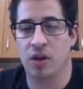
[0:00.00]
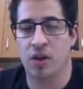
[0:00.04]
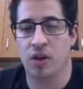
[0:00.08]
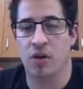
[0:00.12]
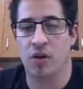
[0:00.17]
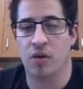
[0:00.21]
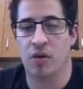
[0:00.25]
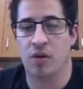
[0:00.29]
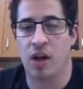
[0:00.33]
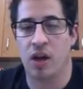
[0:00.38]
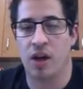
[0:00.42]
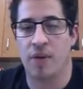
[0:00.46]

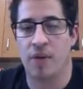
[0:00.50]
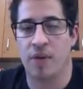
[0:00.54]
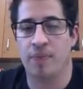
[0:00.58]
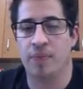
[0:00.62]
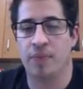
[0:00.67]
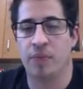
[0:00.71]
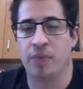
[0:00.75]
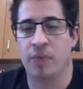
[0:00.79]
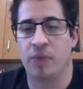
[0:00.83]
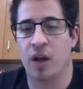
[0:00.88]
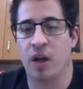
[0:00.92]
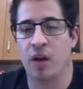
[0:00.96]
Okay?
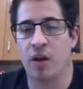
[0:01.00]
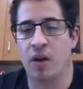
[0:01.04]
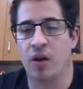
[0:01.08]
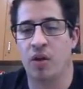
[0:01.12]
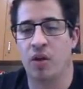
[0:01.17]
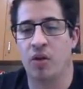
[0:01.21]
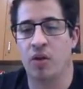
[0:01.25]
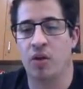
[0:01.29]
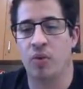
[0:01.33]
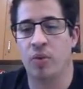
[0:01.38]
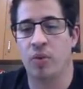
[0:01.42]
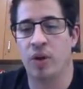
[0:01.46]
And
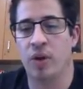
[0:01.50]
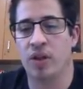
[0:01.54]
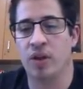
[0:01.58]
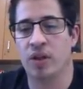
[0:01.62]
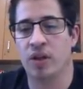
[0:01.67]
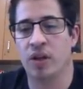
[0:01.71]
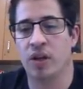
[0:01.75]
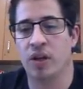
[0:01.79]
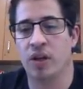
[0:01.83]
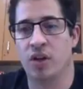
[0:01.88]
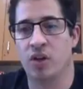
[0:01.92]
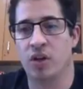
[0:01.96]
the reason
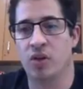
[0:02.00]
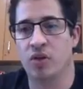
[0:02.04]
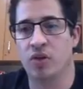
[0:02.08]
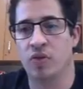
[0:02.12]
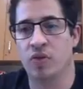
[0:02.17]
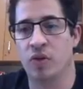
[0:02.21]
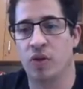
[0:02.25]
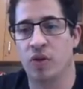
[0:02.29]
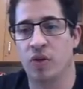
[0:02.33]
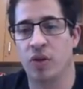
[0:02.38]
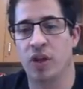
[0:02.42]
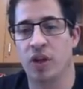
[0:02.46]
they're
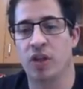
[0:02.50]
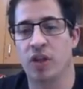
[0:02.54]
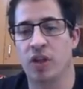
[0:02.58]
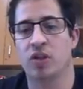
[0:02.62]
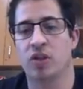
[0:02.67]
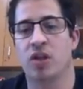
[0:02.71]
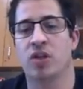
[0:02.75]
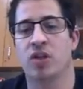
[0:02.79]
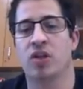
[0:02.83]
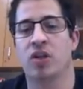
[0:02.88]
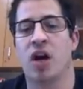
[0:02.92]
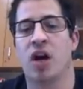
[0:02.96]
useful is
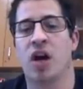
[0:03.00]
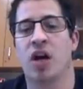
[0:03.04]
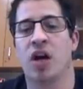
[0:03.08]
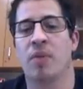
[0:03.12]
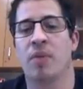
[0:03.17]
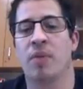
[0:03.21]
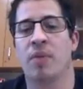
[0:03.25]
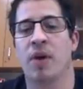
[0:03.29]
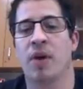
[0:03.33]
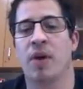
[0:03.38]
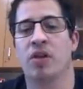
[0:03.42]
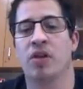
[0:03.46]
to talk
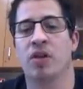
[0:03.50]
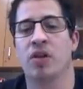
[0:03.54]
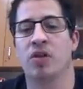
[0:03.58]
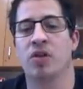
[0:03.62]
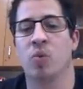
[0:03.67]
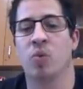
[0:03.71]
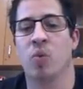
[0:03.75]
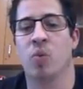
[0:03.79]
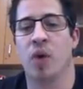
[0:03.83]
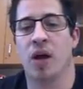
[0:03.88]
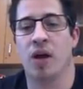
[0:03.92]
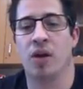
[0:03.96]
about these
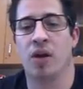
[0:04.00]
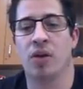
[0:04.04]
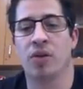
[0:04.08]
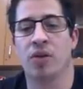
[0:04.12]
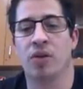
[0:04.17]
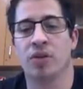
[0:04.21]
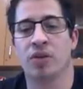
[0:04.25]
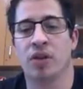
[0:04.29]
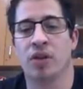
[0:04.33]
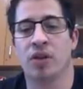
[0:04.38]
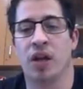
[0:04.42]
wells,